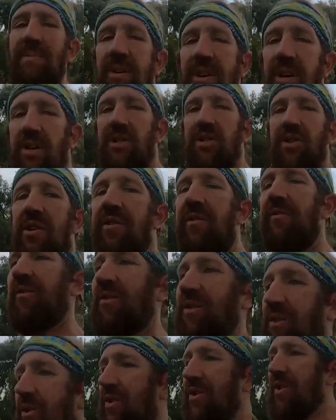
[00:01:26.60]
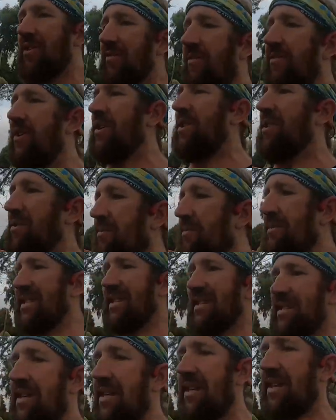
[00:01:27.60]
Maybe I should have recorded a video at
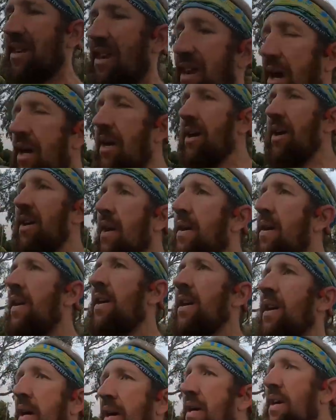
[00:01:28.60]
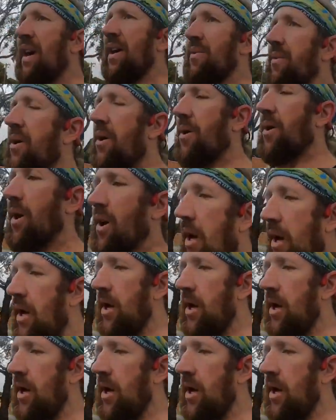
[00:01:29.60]
Missing Link. Yeah, well.